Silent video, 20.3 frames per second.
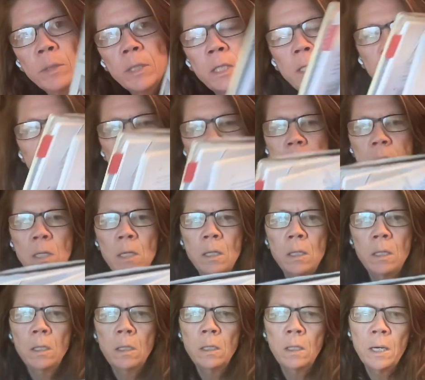but it's
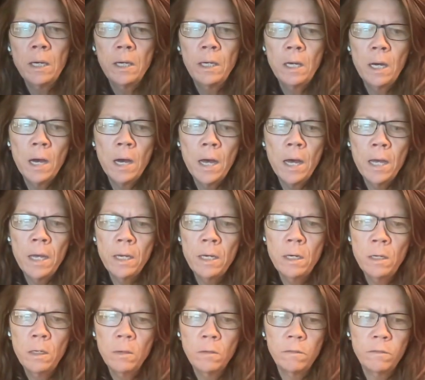a
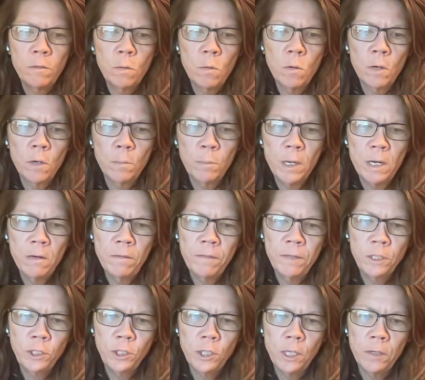guide for
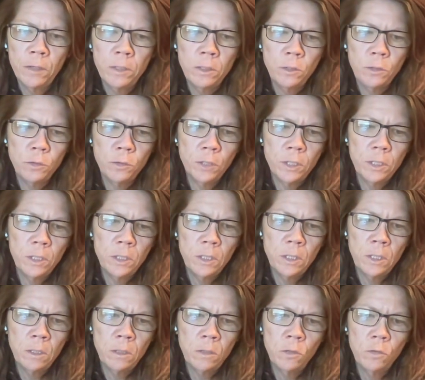beneficiaries,
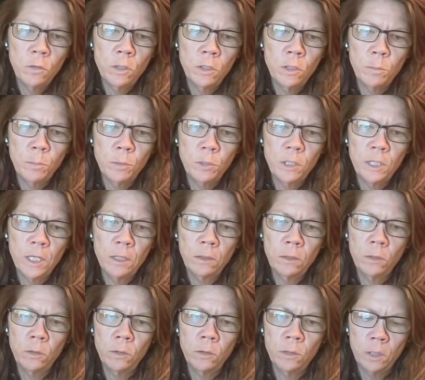trustees, trust
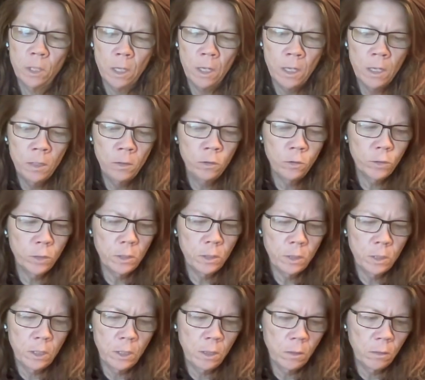protectors, and
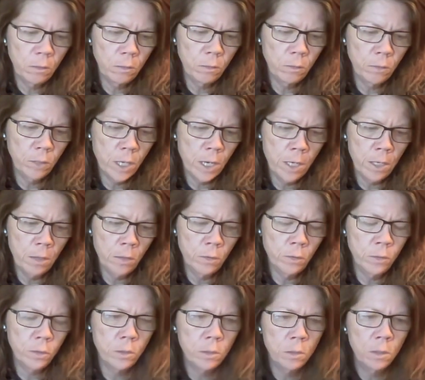
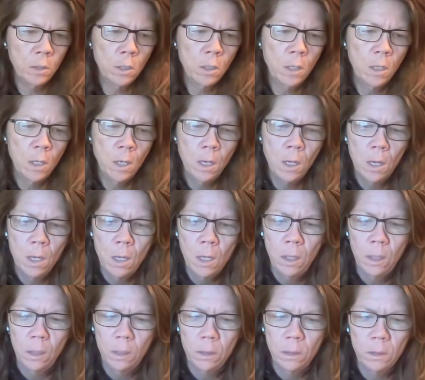creators.
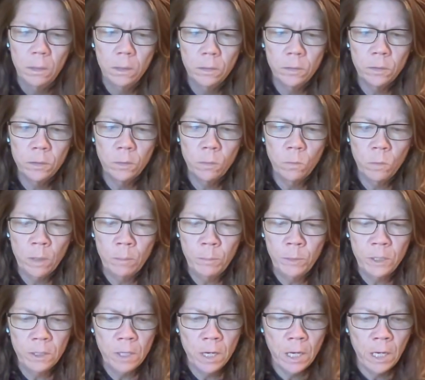There's a
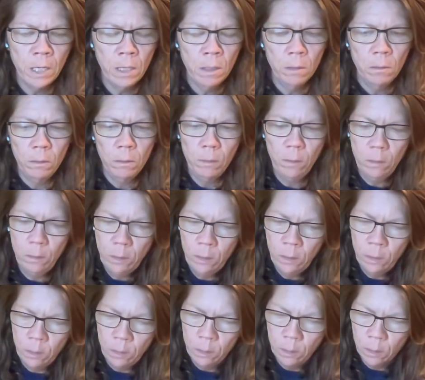website.
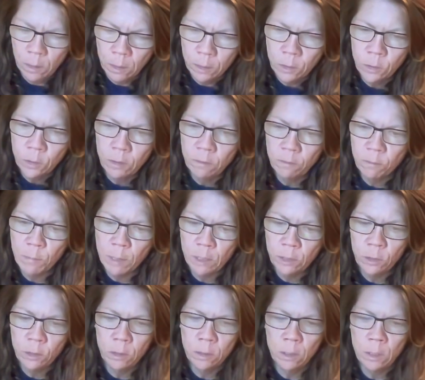I should have
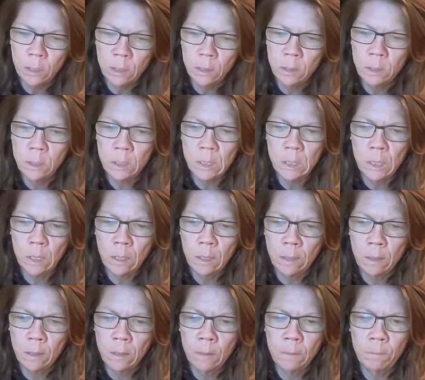mentioned this
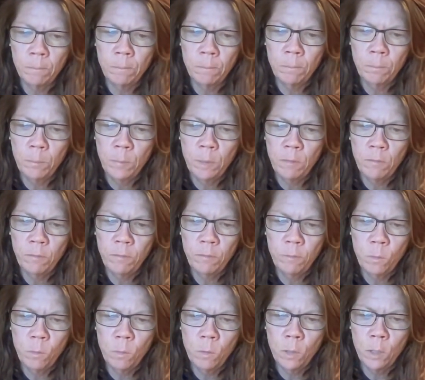
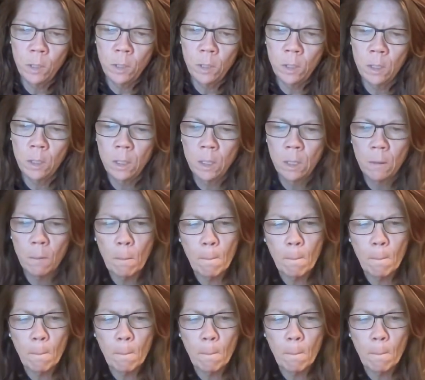before.